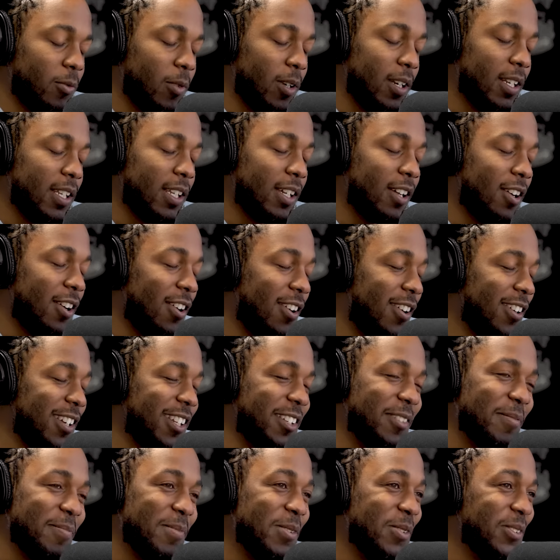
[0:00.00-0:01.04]
really all
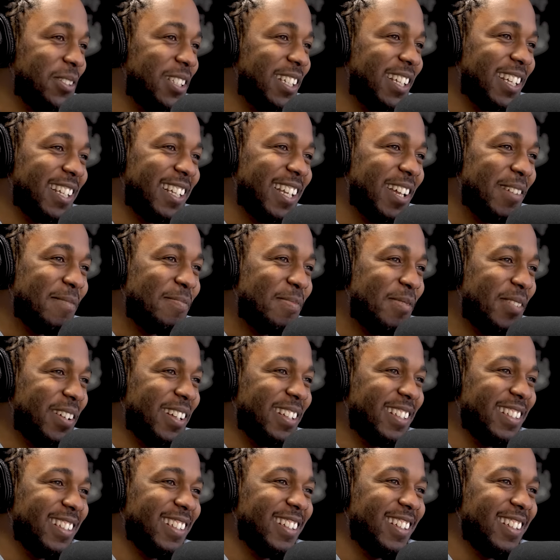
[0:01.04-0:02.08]
in the music at that
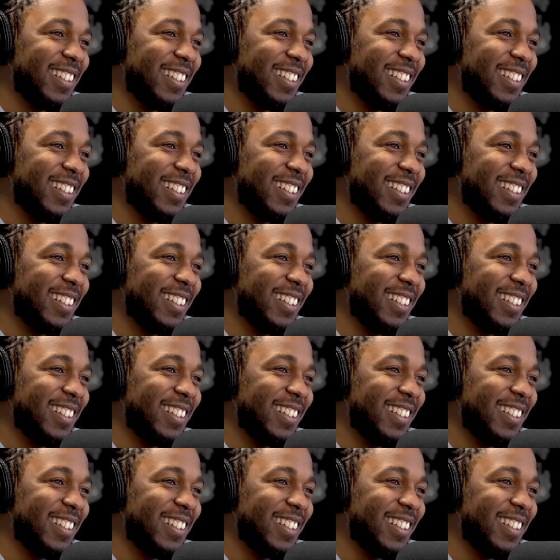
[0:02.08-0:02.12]
point.